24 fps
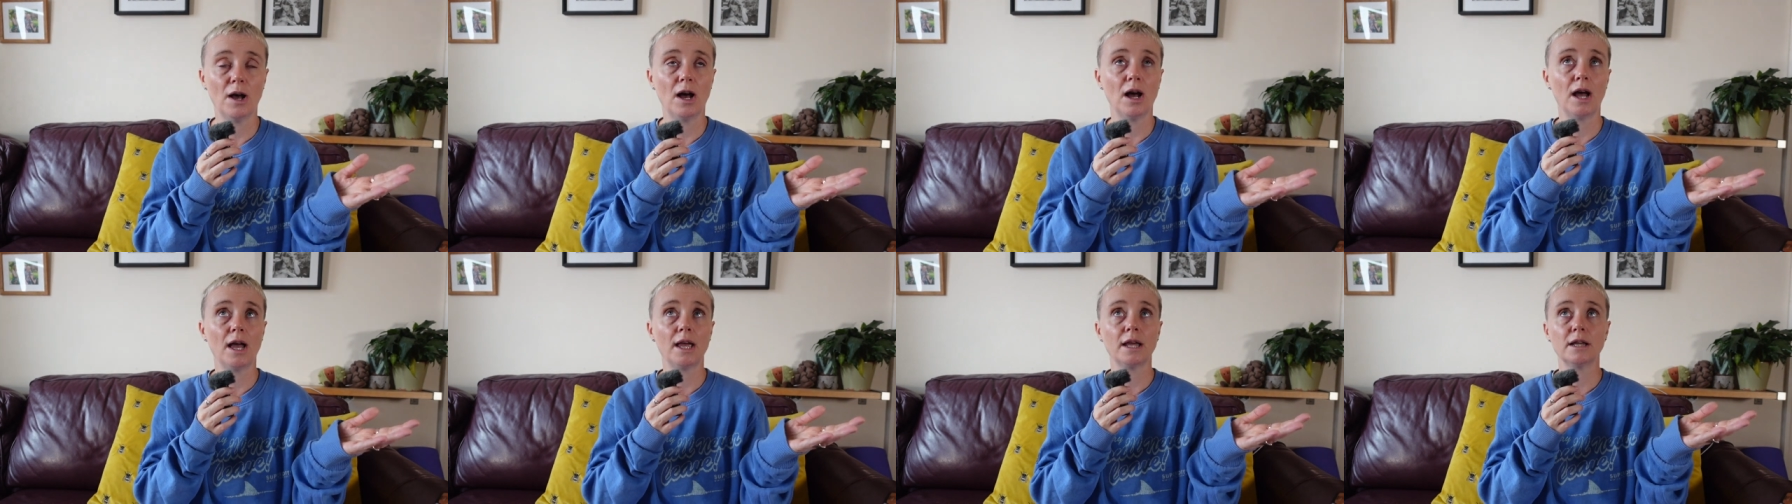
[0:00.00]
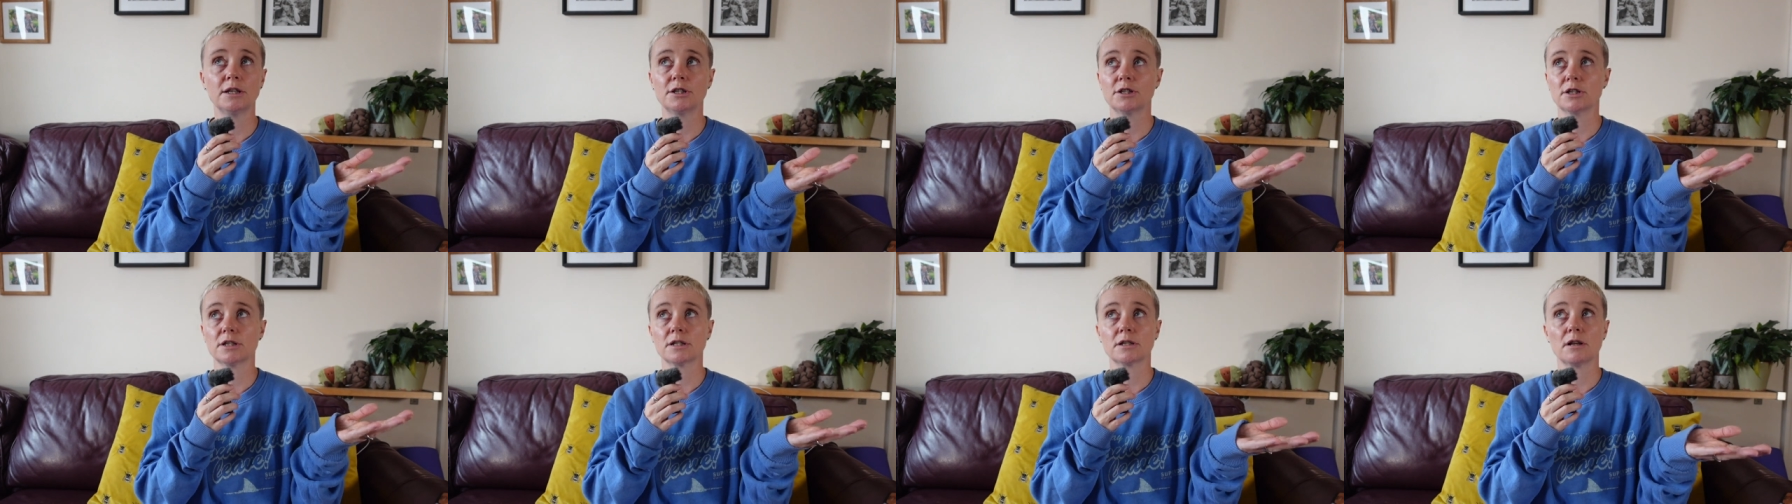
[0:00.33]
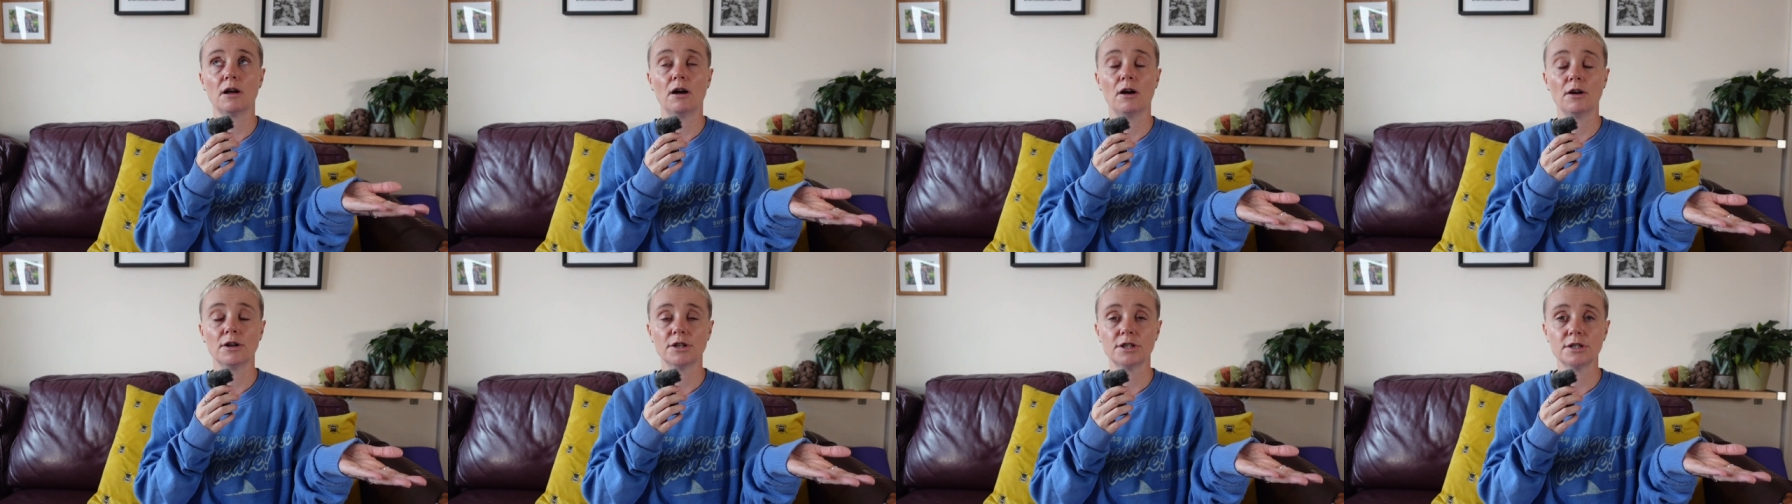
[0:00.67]
I just
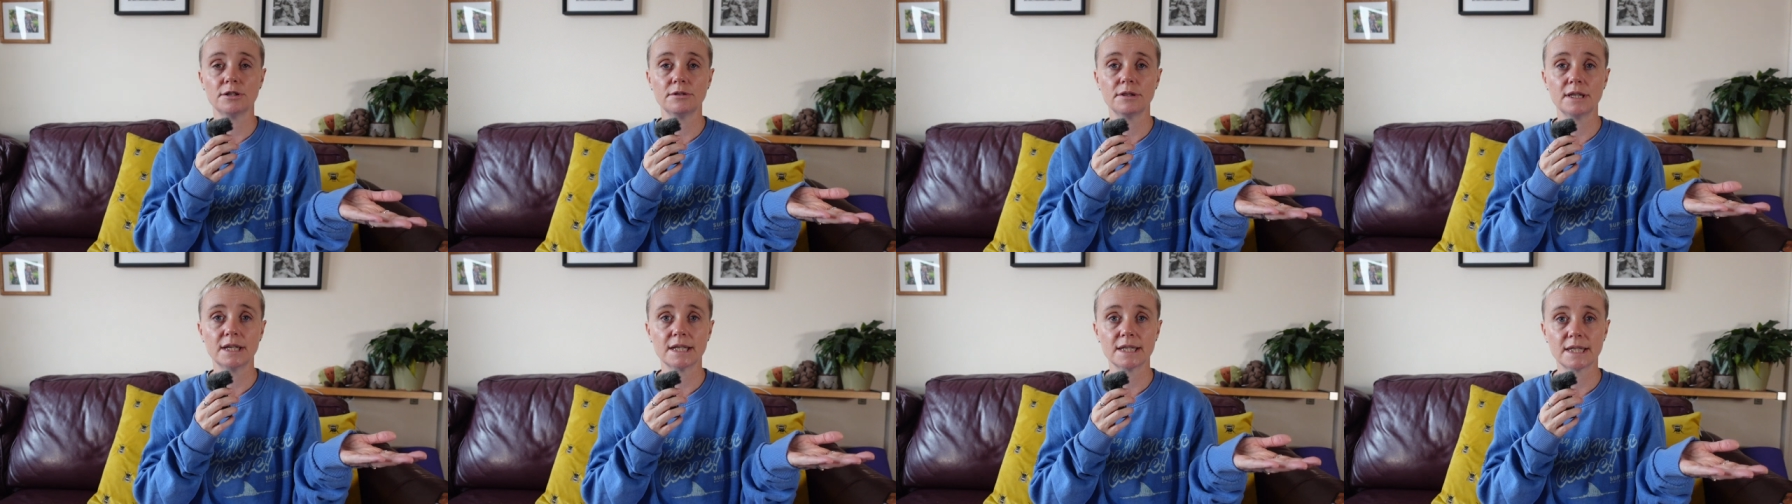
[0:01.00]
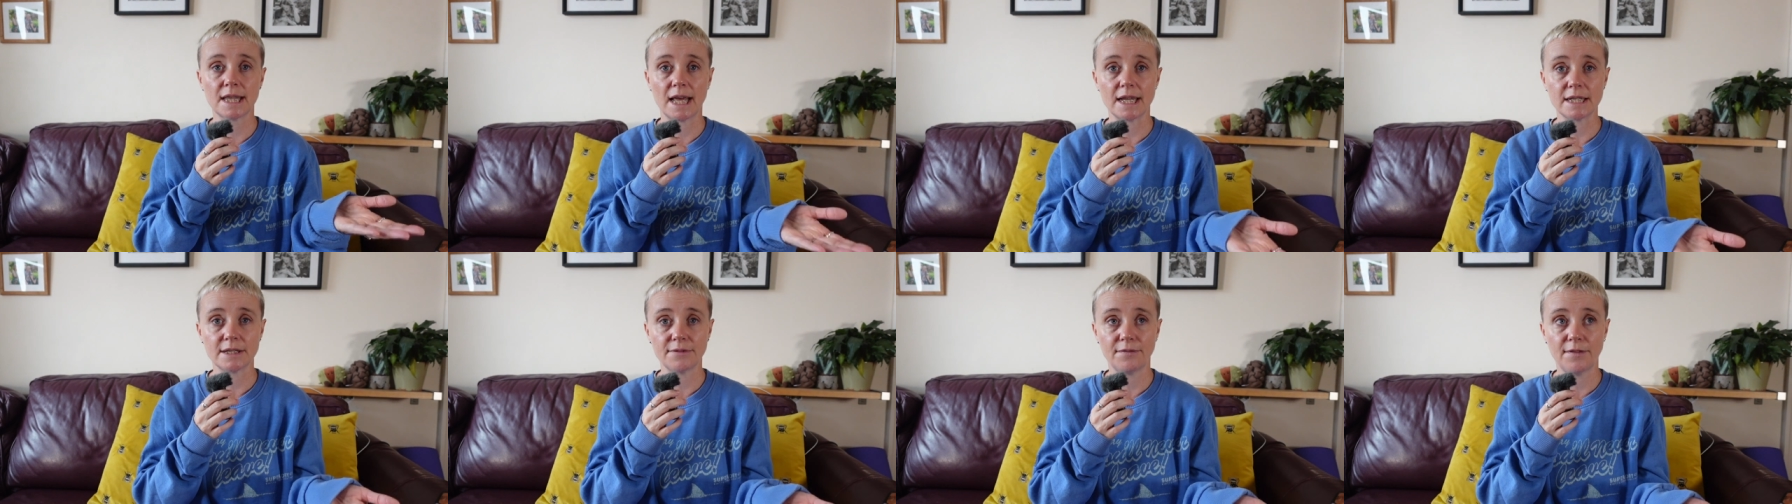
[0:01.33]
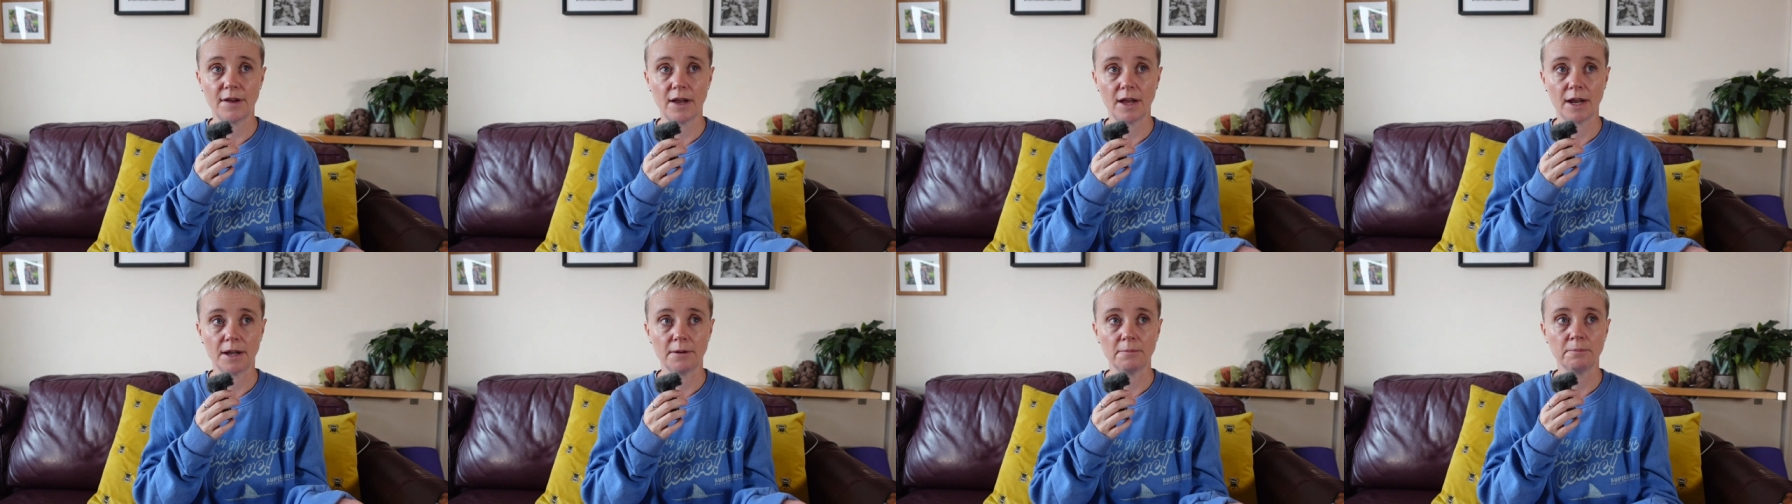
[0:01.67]
can't do this, that's
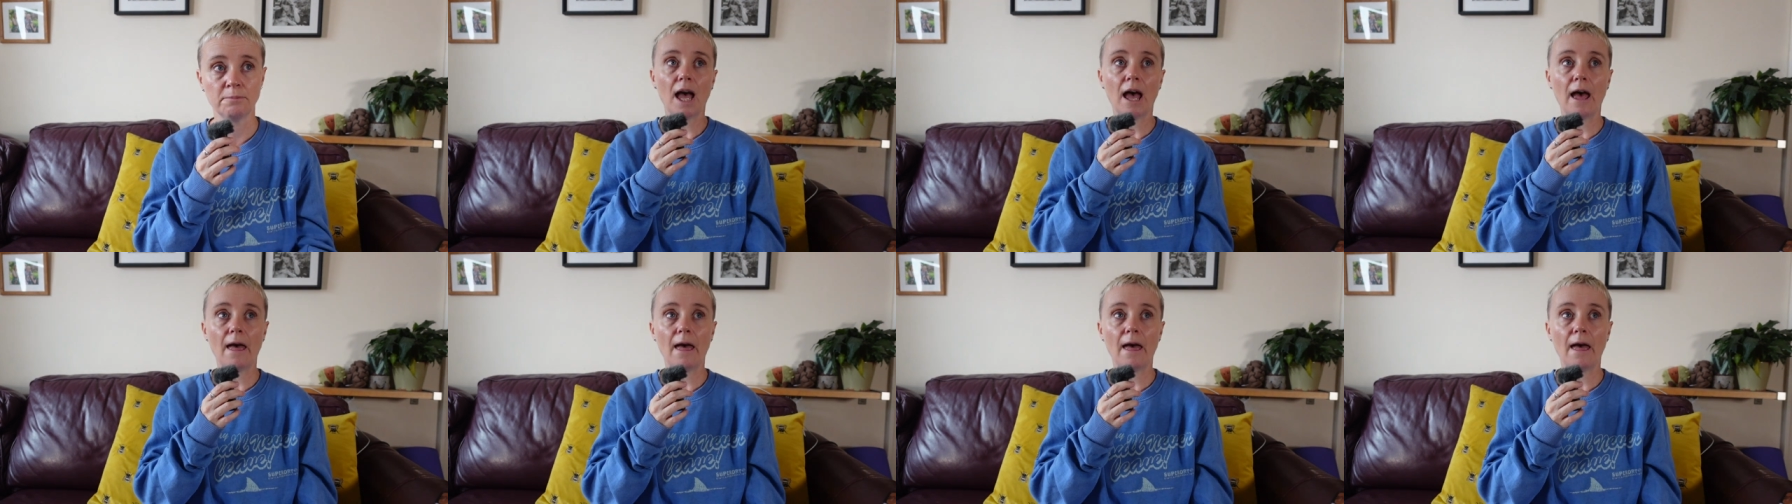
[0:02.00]
fine.